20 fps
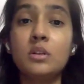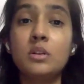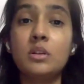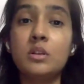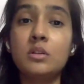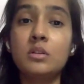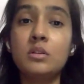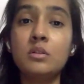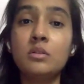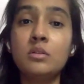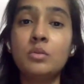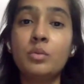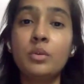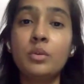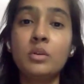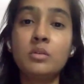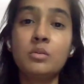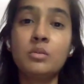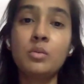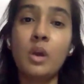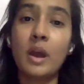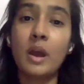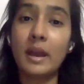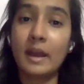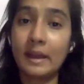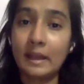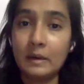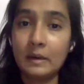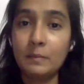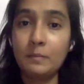this is going to
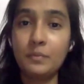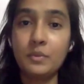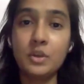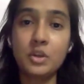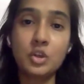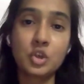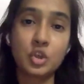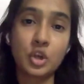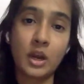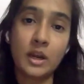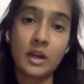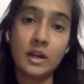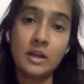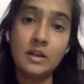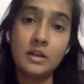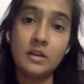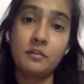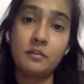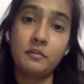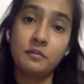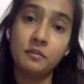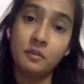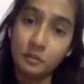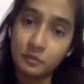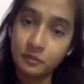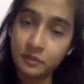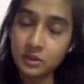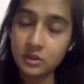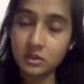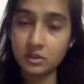help the child
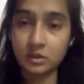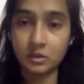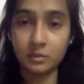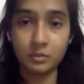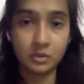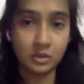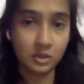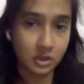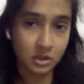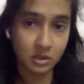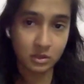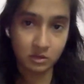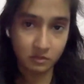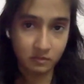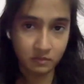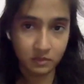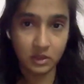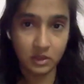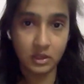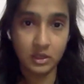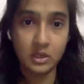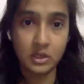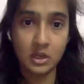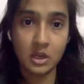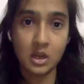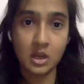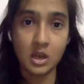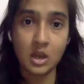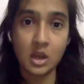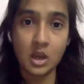fulfill its communicative need.
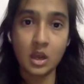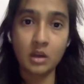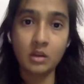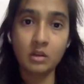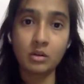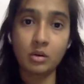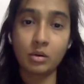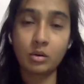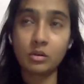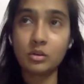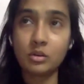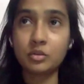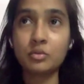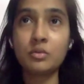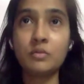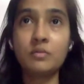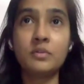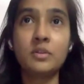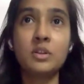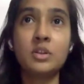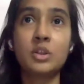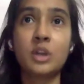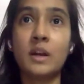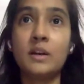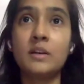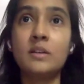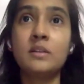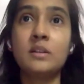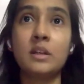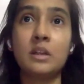And also if the
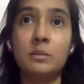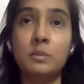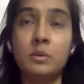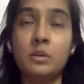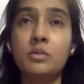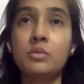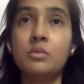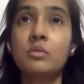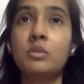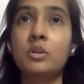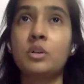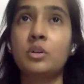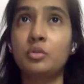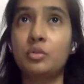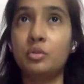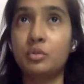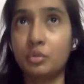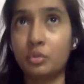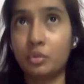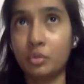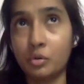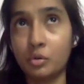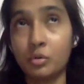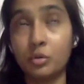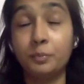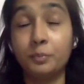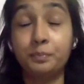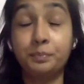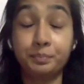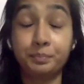child is able to control
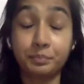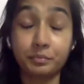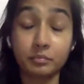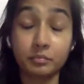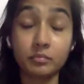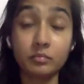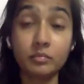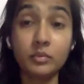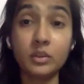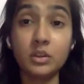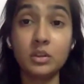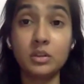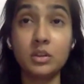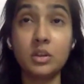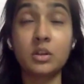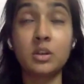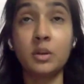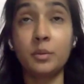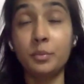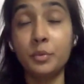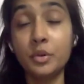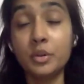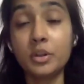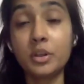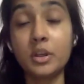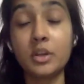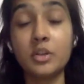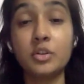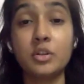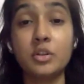the
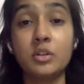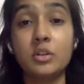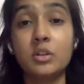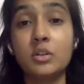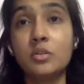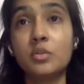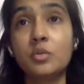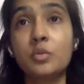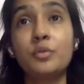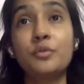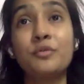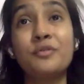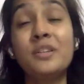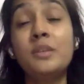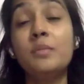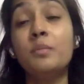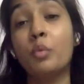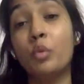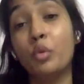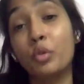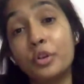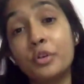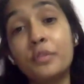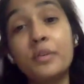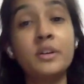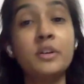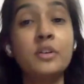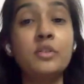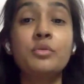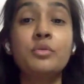communication, he's going to feel
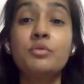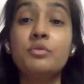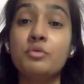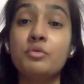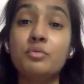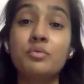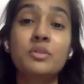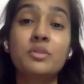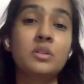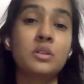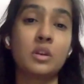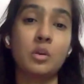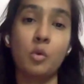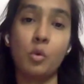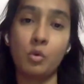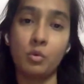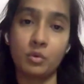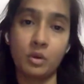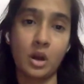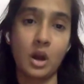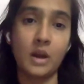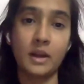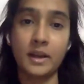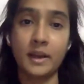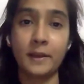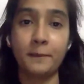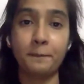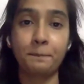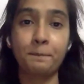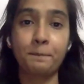motivated to use it
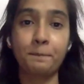again.